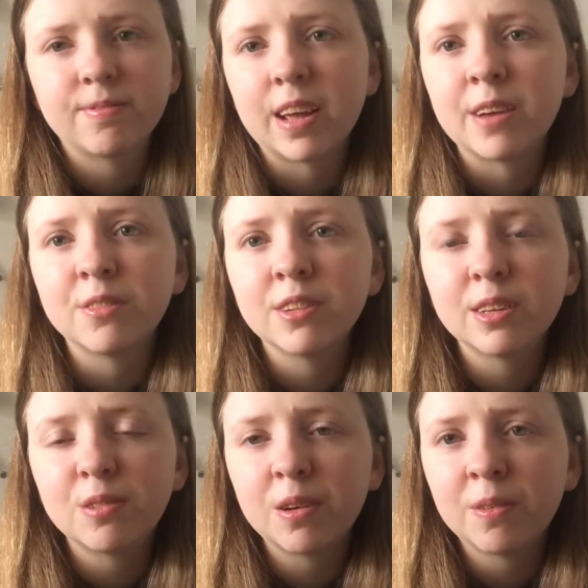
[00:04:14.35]
I haven't
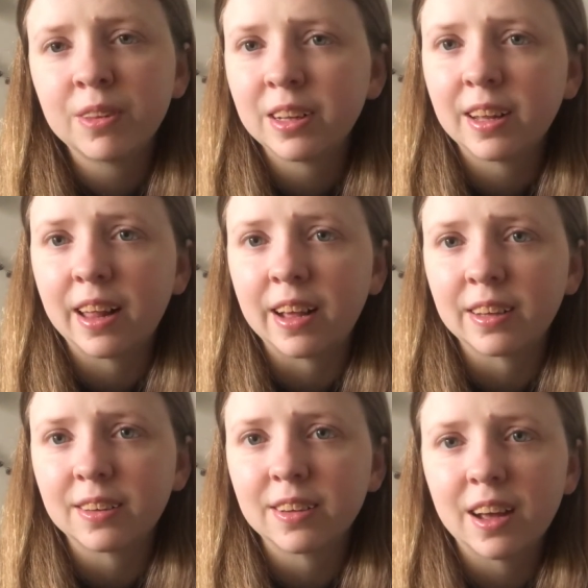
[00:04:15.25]
really found one that I like.
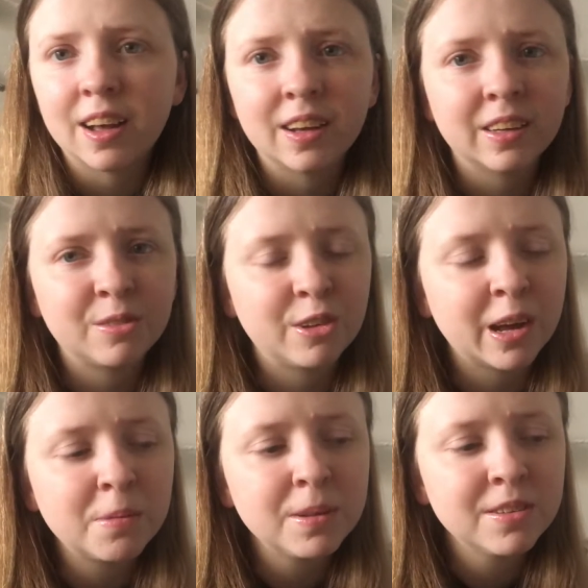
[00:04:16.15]
Uh, if you
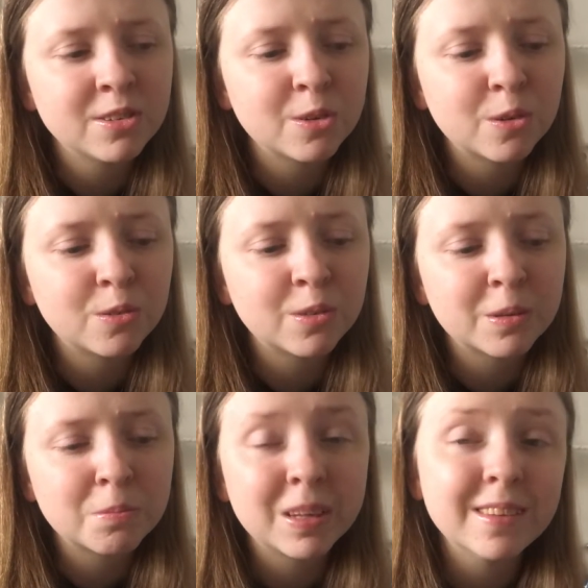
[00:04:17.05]
haven't know of
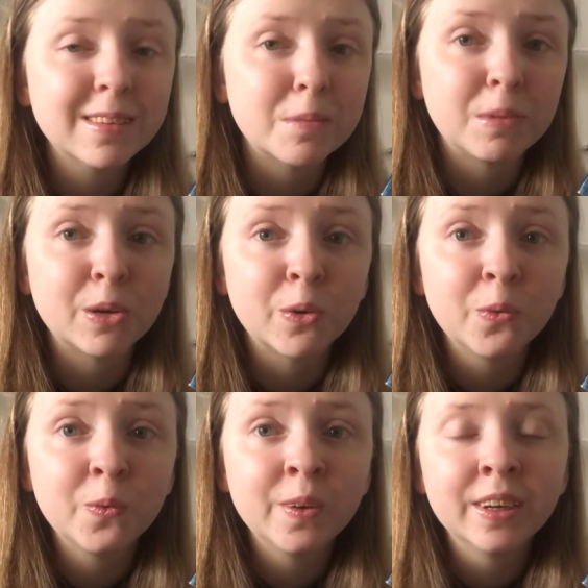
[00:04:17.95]
one, please let me
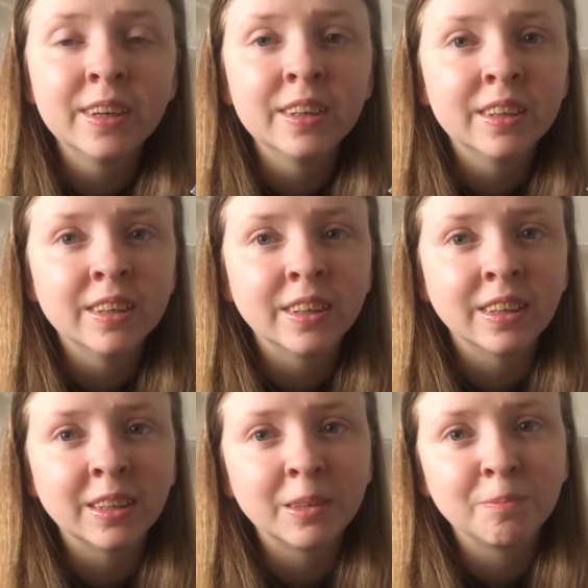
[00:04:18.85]
know.
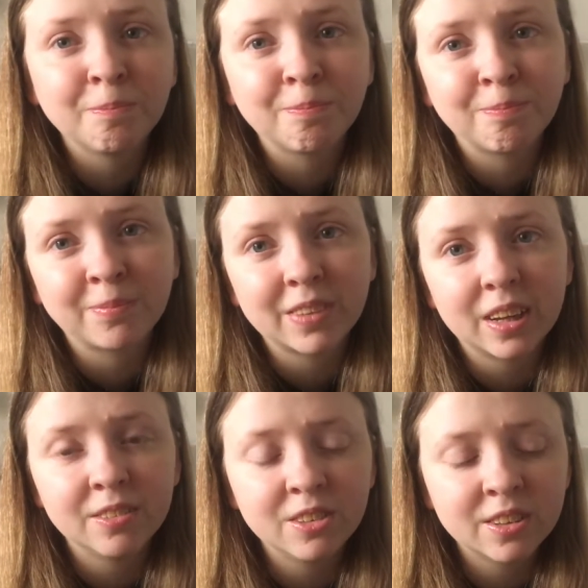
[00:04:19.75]
Um,
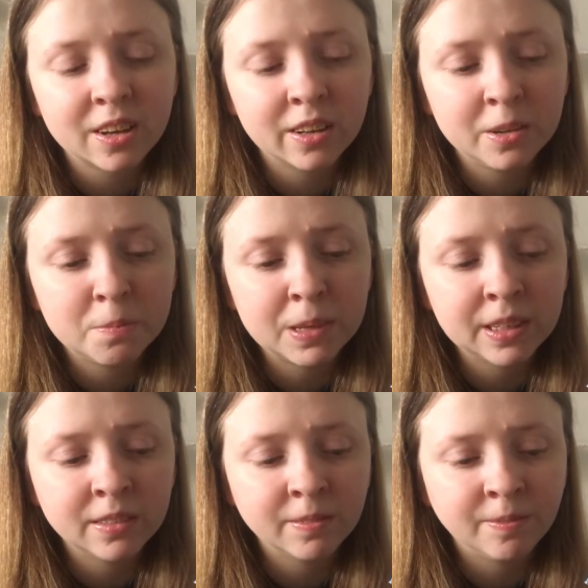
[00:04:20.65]
I've just kind of
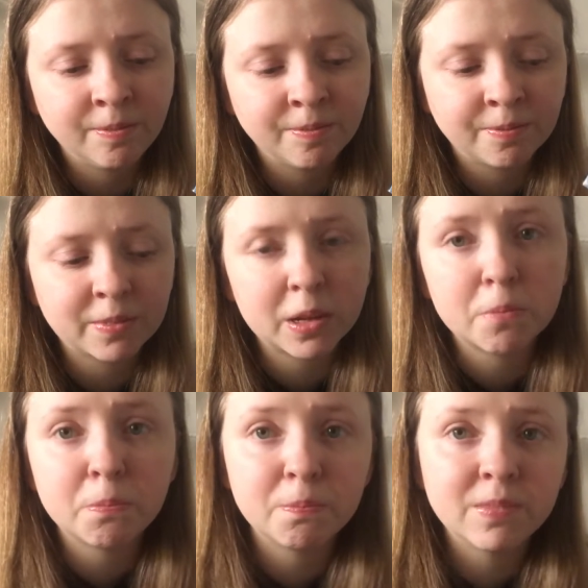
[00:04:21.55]
been
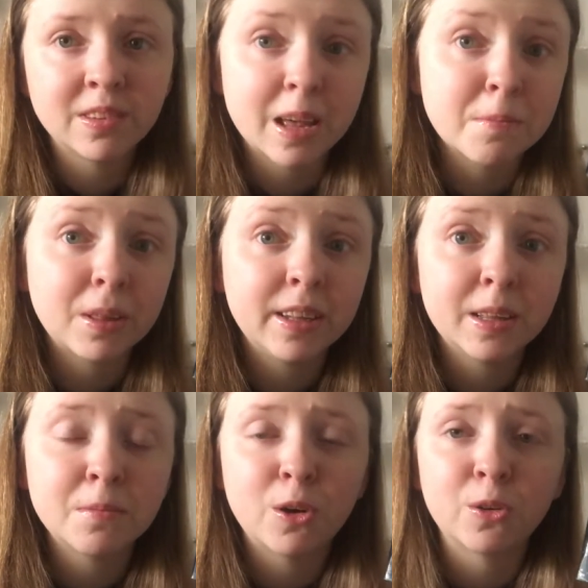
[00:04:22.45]
sampling
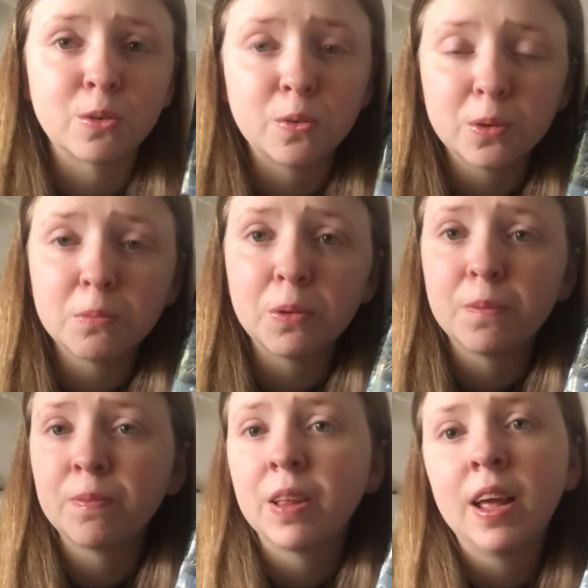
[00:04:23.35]
them on
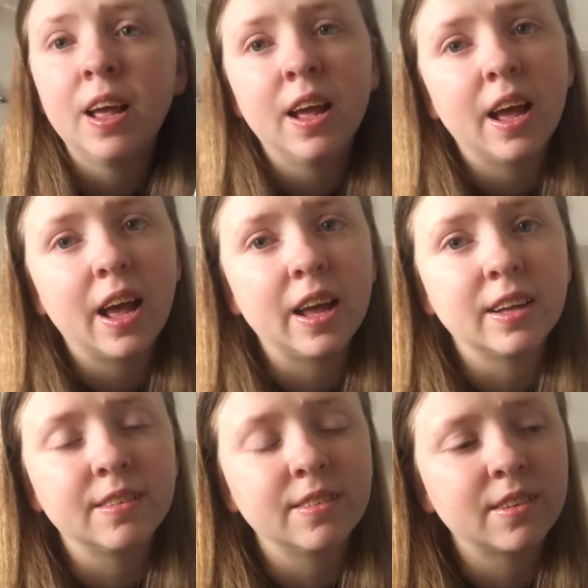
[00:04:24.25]
Audible,
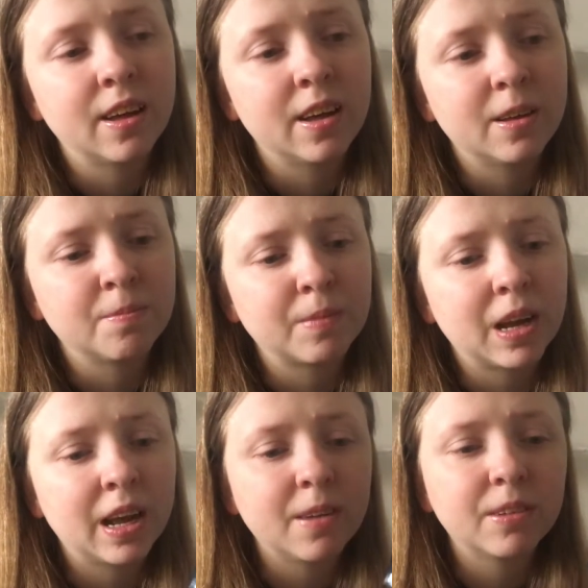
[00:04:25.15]
and um, I
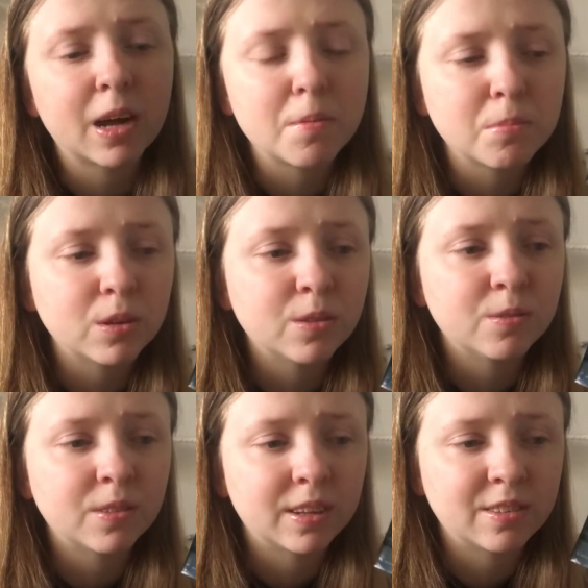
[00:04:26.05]
have a couple
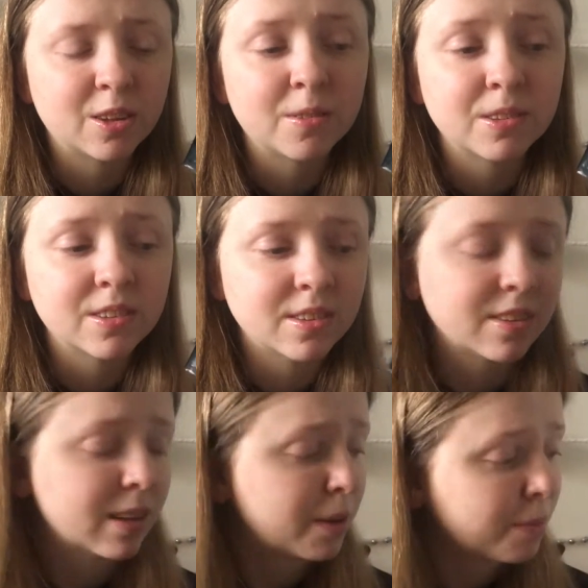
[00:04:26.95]
of like services
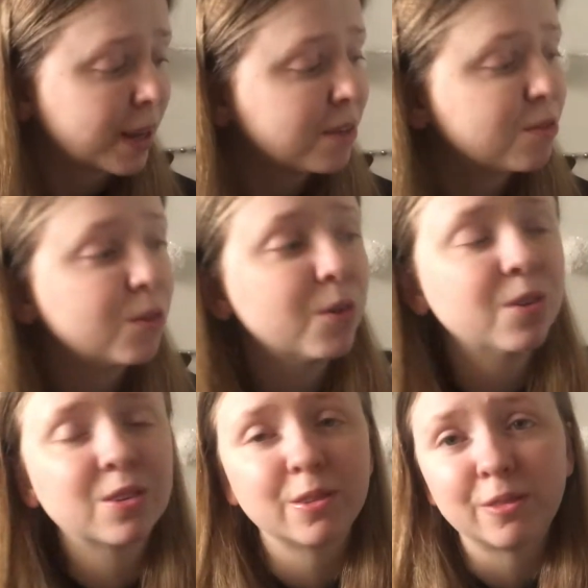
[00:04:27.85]
that I pay for. So if